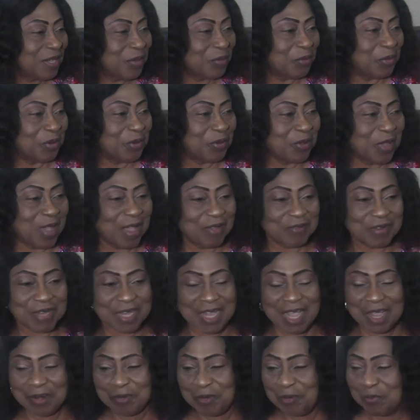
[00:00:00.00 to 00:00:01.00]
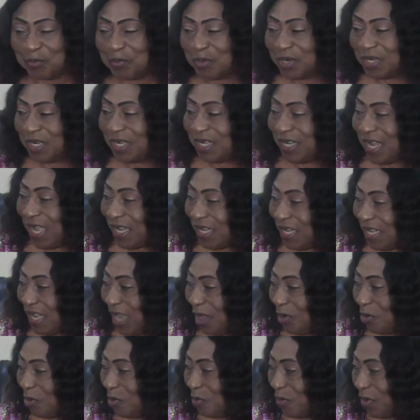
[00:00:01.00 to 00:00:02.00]
We don't have the kind of money that the
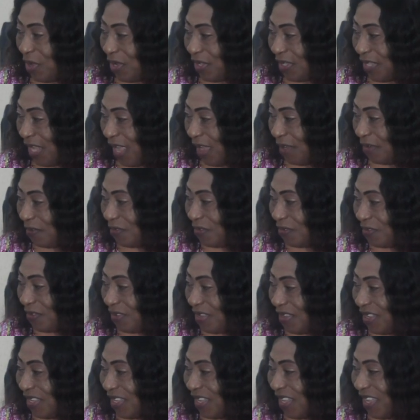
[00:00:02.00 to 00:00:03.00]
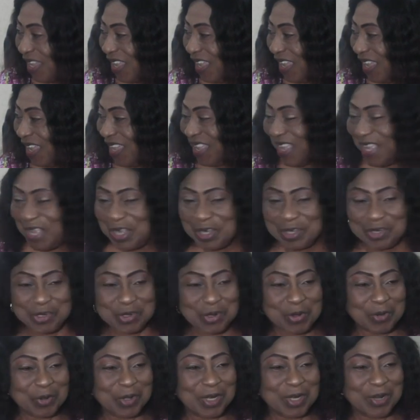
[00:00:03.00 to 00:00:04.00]
Yahoo boys have.
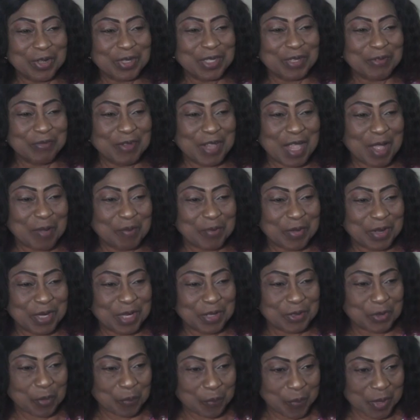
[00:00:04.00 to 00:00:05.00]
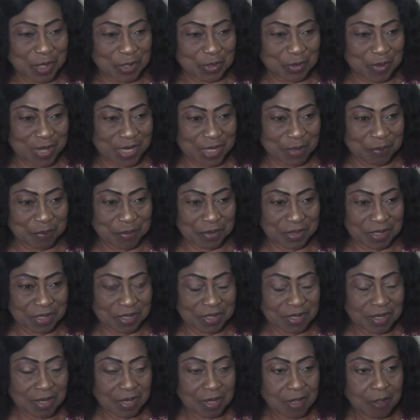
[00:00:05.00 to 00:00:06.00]
So we don't even have money to pay to anybody.
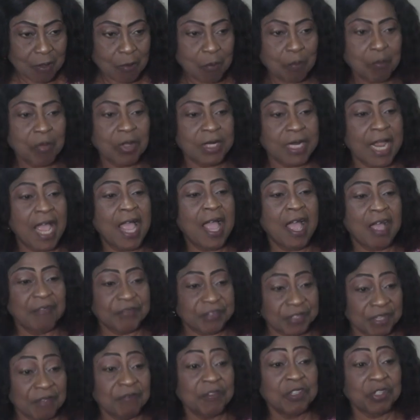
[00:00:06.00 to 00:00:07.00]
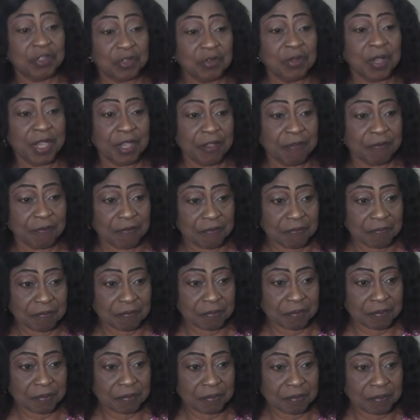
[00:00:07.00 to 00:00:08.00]
But I have service to give.
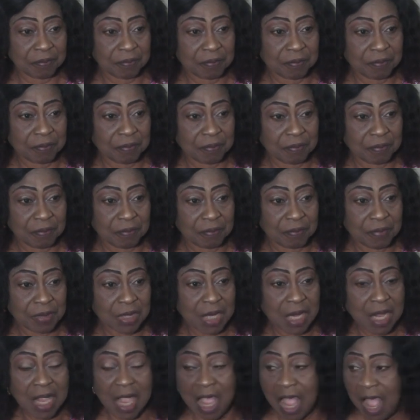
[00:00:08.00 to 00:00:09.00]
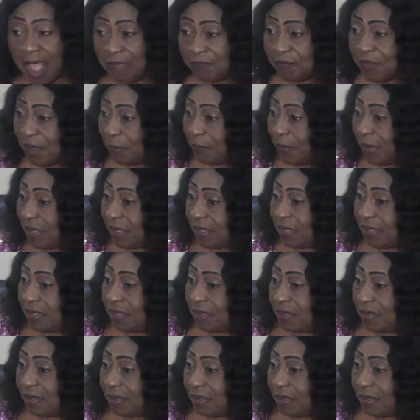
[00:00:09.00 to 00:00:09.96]
I have capacity.